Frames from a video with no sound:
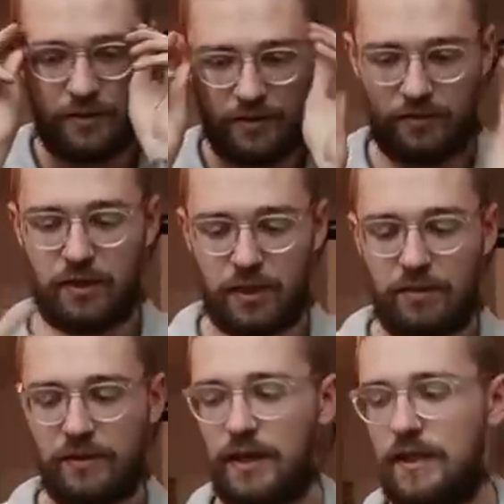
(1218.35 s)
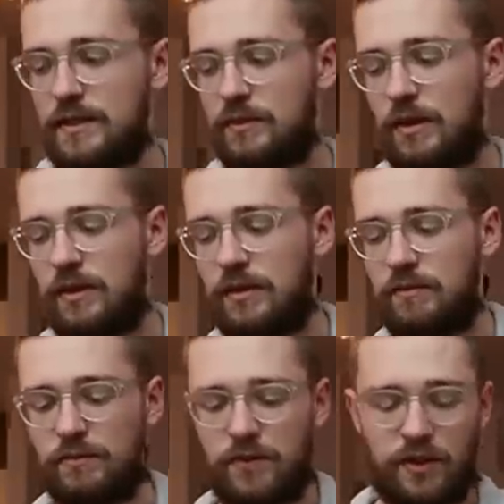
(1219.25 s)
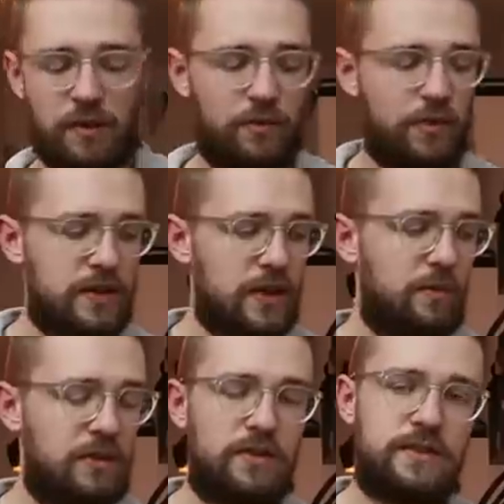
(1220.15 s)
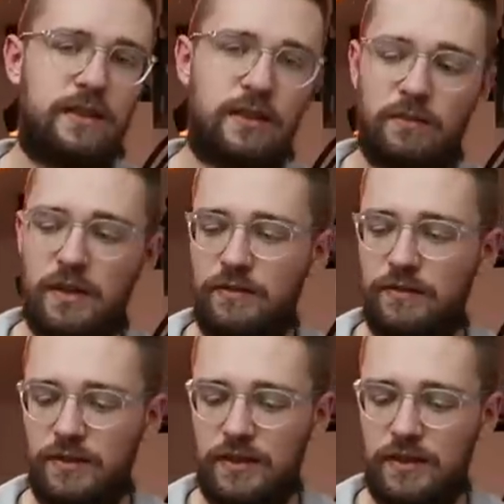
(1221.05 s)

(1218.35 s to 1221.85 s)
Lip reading: you know, a couple of days or a couple of weeks I'll be using them if